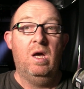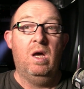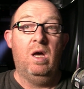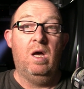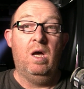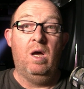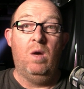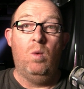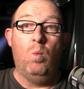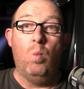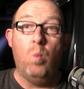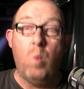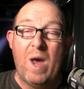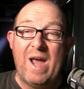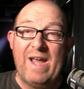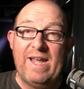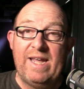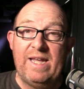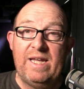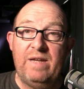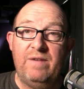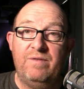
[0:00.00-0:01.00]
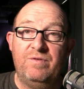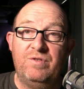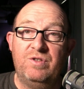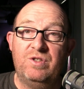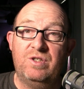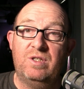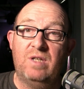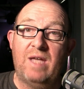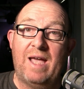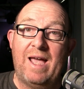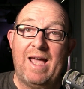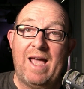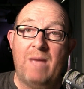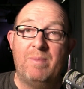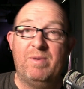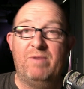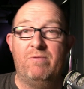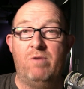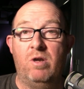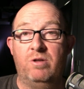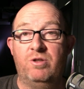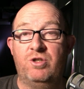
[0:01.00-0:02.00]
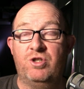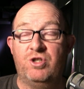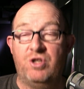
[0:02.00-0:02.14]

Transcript: uh, Waves Abbey Road